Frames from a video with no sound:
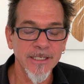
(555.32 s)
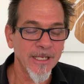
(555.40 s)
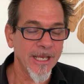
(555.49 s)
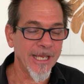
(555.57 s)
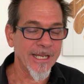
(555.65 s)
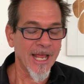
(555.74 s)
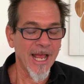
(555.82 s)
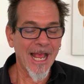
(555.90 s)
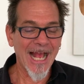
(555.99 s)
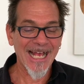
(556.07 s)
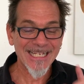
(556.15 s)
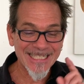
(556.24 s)
And
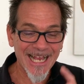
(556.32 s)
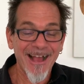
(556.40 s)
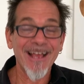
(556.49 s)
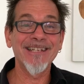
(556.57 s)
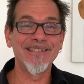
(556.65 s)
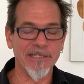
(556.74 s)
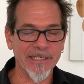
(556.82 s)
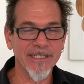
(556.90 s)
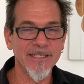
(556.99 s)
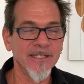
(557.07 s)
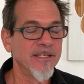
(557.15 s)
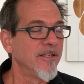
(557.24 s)
as I
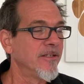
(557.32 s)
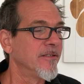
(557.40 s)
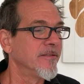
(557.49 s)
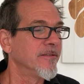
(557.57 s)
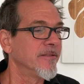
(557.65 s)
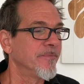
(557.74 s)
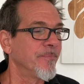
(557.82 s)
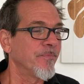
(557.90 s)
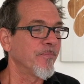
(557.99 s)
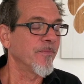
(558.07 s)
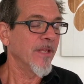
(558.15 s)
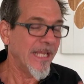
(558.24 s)
did
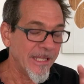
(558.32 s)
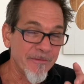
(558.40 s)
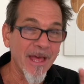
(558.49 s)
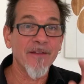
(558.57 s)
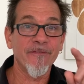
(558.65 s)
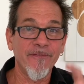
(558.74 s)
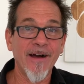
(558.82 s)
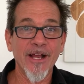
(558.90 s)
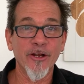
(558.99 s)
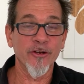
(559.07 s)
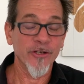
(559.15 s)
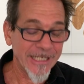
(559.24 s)
in that
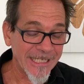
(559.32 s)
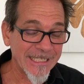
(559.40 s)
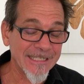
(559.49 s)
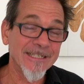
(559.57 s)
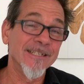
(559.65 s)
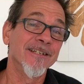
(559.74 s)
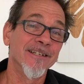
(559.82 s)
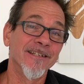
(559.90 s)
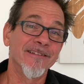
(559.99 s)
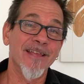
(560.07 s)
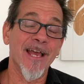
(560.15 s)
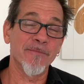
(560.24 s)
fire in
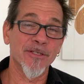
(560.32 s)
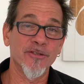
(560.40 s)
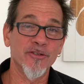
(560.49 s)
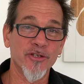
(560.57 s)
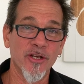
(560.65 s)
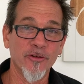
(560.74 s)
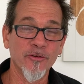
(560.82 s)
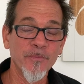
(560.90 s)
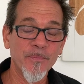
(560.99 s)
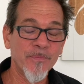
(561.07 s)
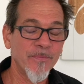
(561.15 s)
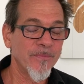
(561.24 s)
the Amazon
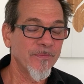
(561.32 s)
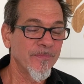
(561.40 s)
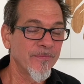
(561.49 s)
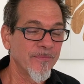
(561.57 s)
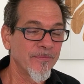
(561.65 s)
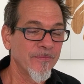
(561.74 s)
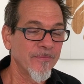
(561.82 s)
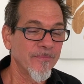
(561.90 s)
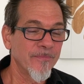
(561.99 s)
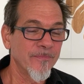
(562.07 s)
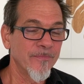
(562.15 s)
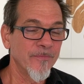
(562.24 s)
jungle
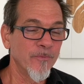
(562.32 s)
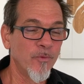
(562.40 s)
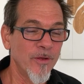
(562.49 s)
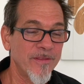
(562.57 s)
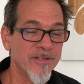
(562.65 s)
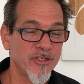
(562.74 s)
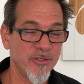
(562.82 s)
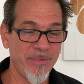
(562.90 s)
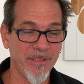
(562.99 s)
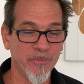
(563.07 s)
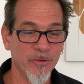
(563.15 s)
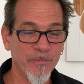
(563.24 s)
with the Shi
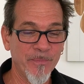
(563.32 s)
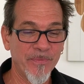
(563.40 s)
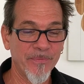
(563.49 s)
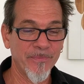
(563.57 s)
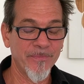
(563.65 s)
people,